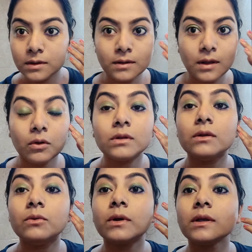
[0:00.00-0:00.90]
So this is
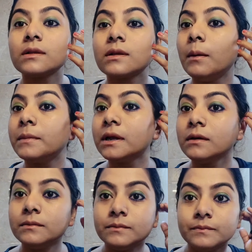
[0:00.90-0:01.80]
how the look is
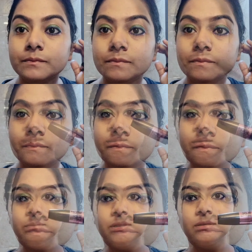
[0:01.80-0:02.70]
coming. Then
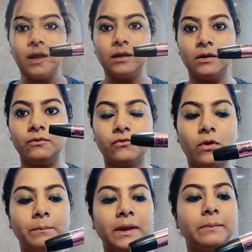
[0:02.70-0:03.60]
applying the
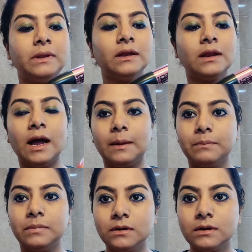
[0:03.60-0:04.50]
mascara from Maybelline
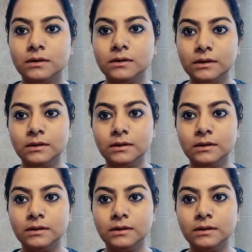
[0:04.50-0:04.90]
Hyper